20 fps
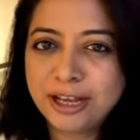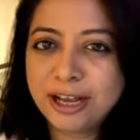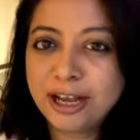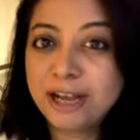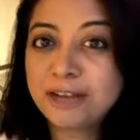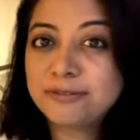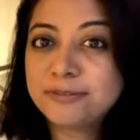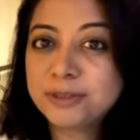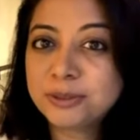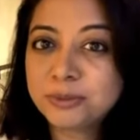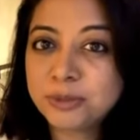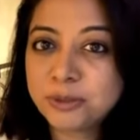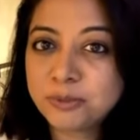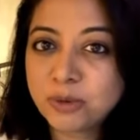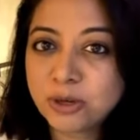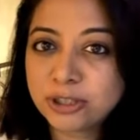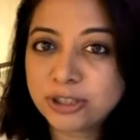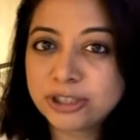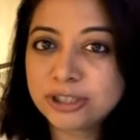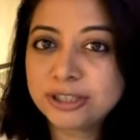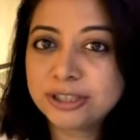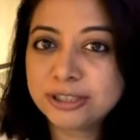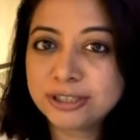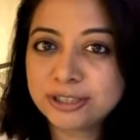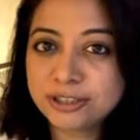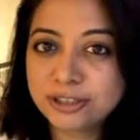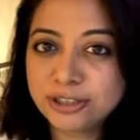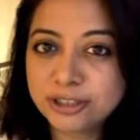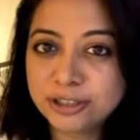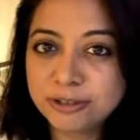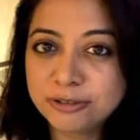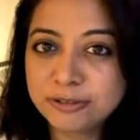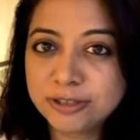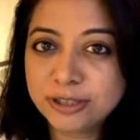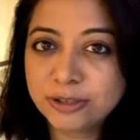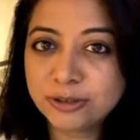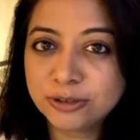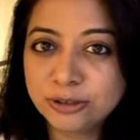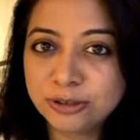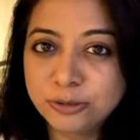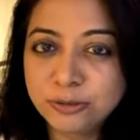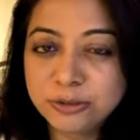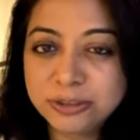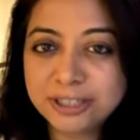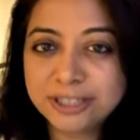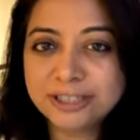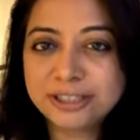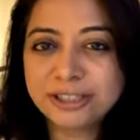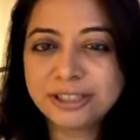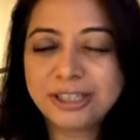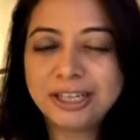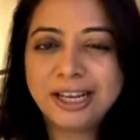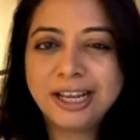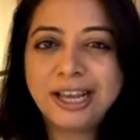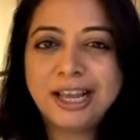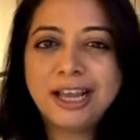after we watched it as children on Doordarshan.